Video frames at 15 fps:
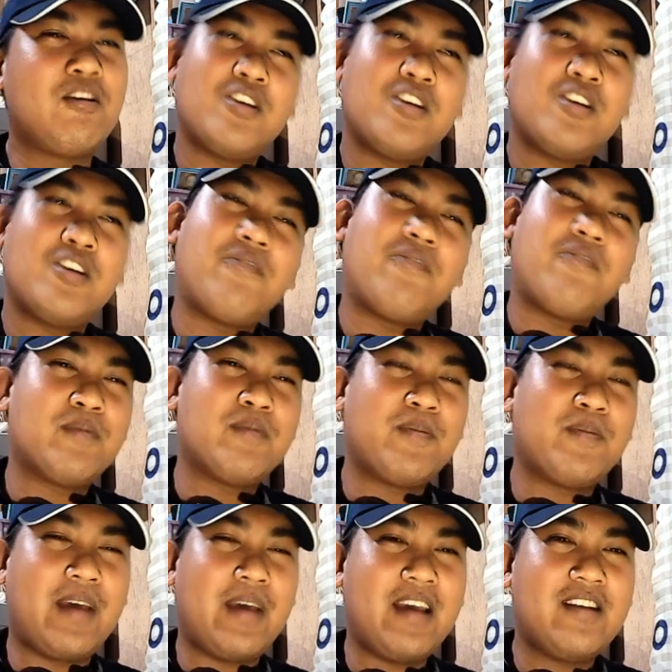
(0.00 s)
your Facebook
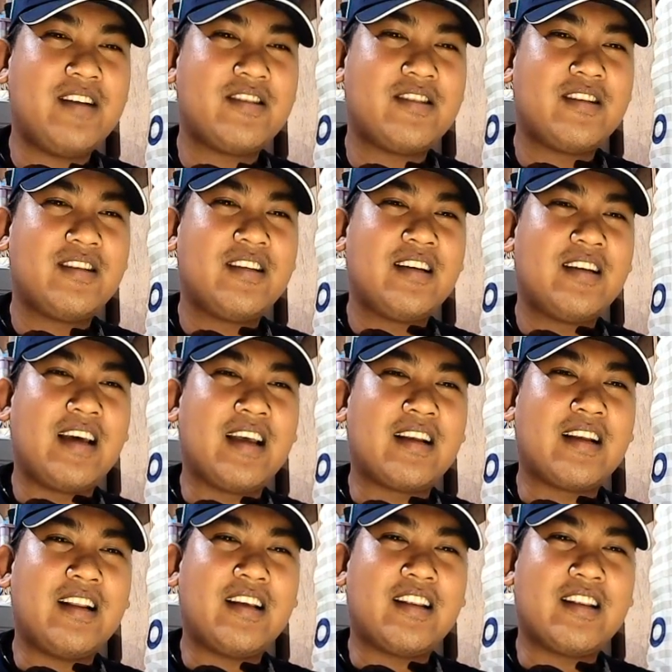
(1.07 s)
page and
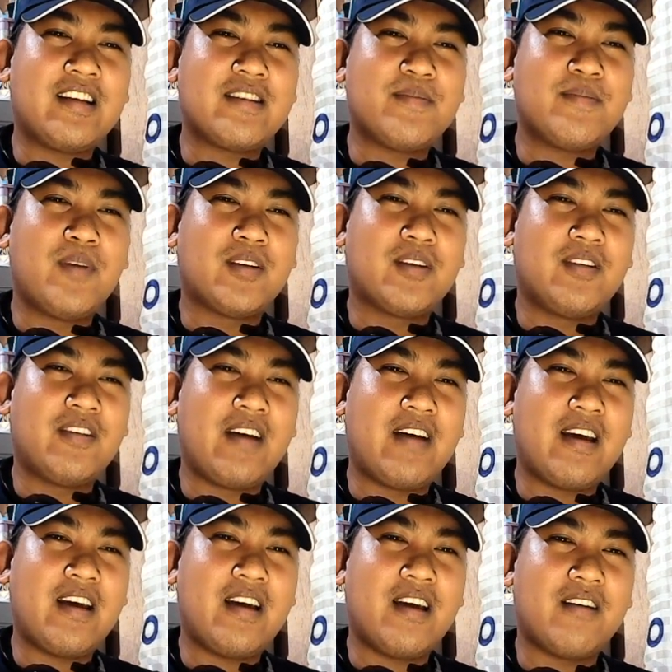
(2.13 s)
click this button right
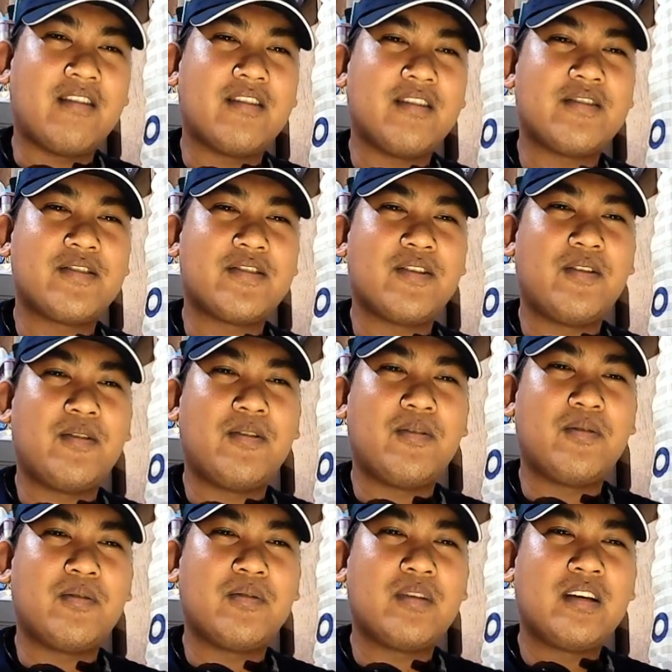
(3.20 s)
here.
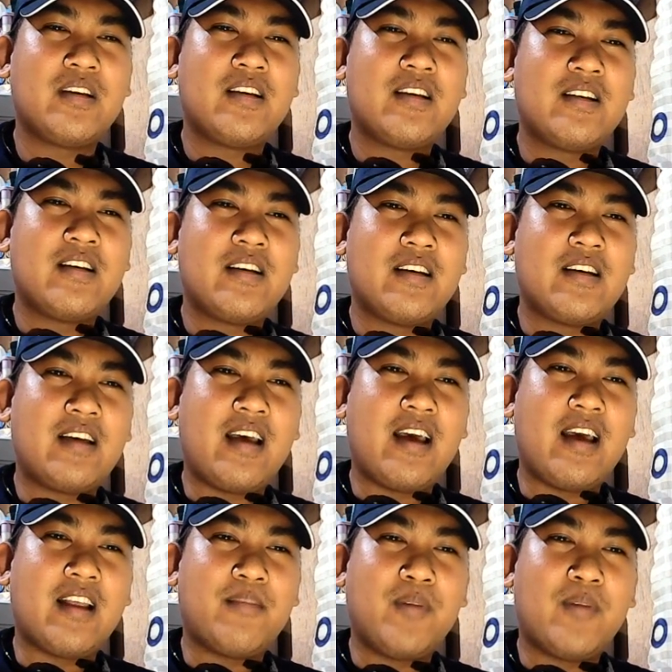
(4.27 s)
So
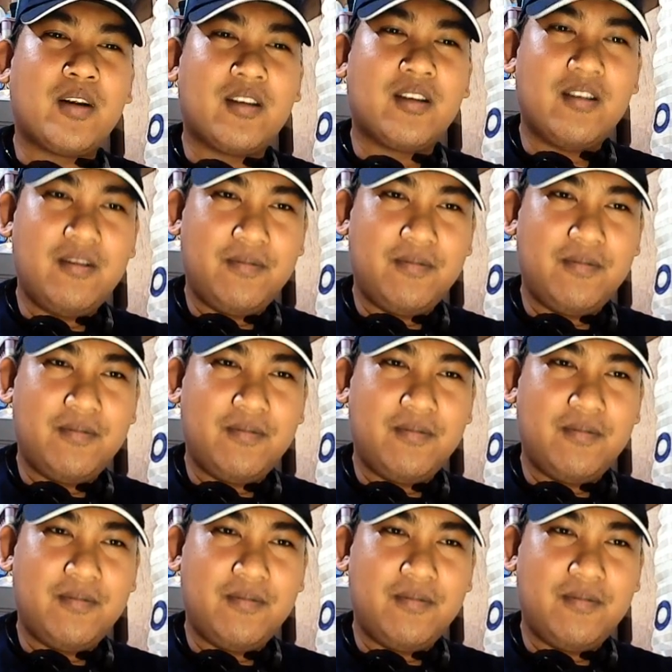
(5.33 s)
add button,